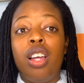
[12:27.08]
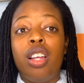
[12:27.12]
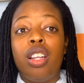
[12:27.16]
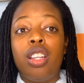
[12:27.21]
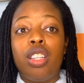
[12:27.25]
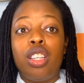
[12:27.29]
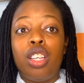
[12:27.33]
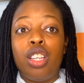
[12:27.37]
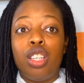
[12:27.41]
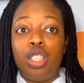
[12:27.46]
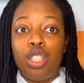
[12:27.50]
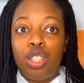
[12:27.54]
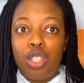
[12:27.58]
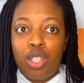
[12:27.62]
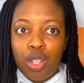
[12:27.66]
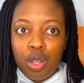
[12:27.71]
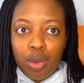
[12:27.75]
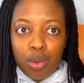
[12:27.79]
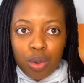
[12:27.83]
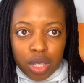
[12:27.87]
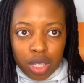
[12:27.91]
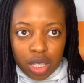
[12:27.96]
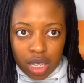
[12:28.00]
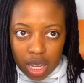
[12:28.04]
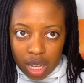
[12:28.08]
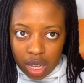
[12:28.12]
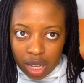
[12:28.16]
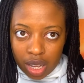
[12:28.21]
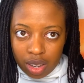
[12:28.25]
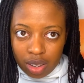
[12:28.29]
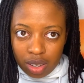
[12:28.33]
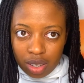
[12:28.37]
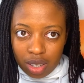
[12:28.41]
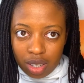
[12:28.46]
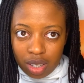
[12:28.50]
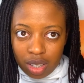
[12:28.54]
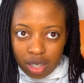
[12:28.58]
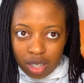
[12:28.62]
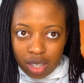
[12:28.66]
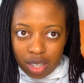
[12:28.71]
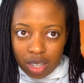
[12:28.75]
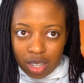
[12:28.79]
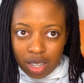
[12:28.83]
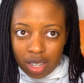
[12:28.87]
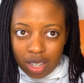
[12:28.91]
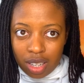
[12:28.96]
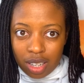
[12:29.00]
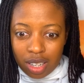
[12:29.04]
the Tuesday
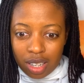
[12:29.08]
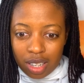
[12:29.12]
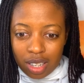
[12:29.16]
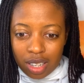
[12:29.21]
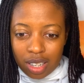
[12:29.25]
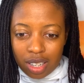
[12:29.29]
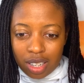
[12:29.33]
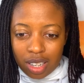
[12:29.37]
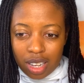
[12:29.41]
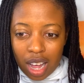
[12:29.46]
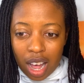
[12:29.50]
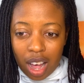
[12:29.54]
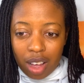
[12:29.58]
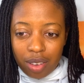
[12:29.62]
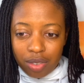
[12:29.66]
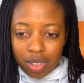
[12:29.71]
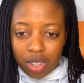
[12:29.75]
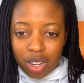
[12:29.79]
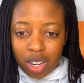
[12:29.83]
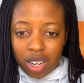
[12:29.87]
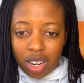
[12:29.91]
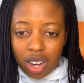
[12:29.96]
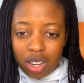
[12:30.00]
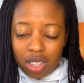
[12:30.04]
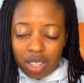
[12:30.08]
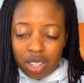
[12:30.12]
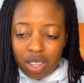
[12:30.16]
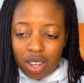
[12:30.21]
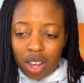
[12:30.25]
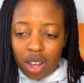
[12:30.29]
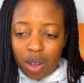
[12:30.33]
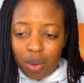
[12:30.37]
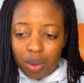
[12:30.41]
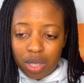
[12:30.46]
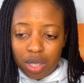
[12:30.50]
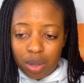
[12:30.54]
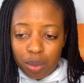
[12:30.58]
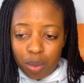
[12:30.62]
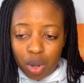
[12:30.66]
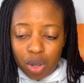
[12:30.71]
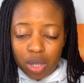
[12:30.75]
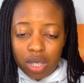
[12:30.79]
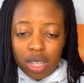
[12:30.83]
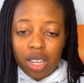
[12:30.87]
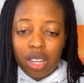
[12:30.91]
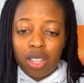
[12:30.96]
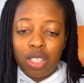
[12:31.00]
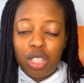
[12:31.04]
after I got the call was a
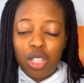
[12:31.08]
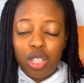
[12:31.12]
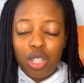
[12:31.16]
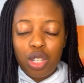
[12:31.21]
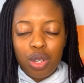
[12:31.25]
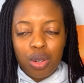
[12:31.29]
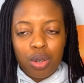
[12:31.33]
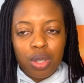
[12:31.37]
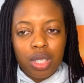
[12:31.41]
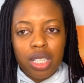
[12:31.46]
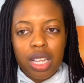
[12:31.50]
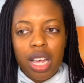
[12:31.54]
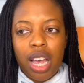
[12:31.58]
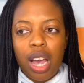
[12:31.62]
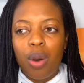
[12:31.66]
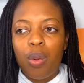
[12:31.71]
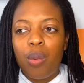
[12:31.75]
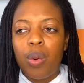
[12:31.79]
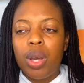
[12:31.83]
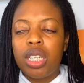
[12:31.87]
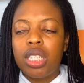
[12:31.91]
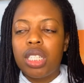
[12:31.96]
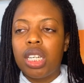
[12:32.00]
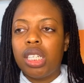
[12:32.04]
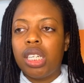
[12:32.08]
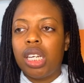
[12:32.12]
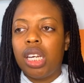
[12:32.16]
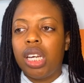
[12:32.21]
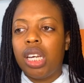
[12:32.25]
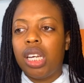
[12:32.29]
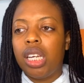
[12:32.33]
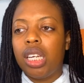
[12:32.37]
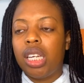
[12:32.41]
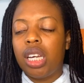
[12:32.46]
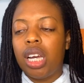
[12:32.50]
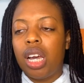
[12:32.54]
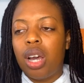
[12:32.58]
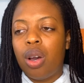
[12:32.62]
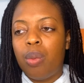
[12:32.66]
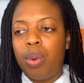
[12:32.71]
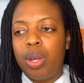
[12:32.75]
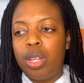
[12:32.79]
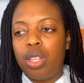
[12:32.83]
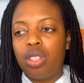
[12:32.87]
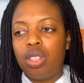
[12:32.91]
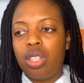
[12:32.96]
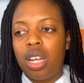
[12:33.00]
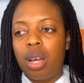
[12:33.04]
Monday. On the Tuesday I went to
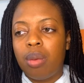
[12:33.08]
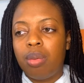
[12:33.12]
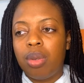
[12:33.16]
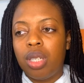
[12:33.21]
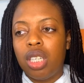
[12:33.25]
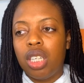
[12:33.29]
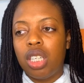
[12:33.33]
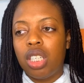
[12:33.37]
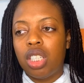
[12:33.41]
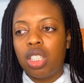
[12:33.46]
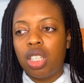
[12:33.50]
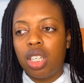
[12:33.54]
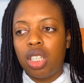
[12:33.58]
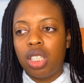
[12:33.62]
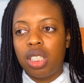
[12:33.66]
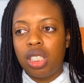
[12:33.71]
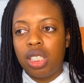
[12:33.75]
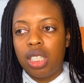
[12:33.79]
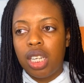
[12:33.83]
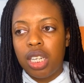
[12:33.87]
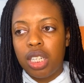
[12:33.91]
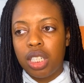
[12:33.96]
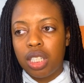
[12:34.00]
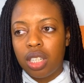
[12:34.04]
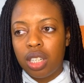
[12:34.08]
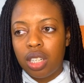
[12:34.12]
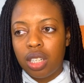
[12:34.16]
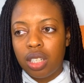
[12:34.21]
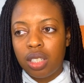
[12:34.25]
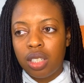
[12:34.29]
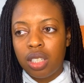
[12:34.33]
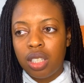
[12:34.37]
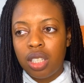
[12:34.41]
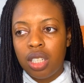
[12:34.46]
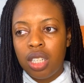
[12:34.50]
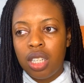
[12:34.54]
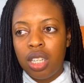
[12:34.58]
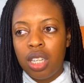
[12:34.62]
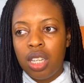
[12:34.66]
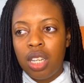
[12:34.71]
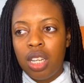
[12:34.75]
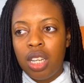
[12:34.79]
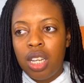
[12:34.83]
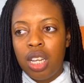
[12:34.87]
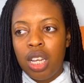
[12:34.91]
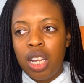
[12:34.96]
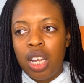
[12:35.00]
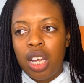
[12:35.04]
the application center,
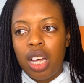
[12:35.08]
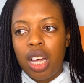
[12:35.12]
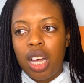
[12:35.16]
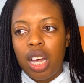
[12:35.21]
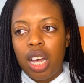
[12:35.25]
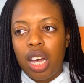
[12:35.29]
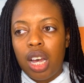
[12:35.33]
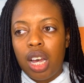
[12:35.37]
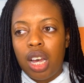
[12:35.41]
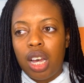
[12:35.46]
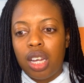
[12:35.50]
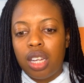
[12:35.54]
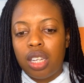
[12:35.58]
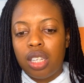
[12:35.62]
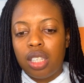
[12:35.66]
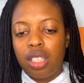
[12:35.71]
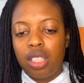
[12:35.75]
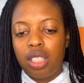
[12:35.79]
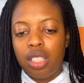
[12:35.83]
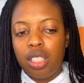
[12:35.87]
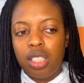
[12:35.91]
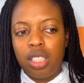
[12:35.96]
and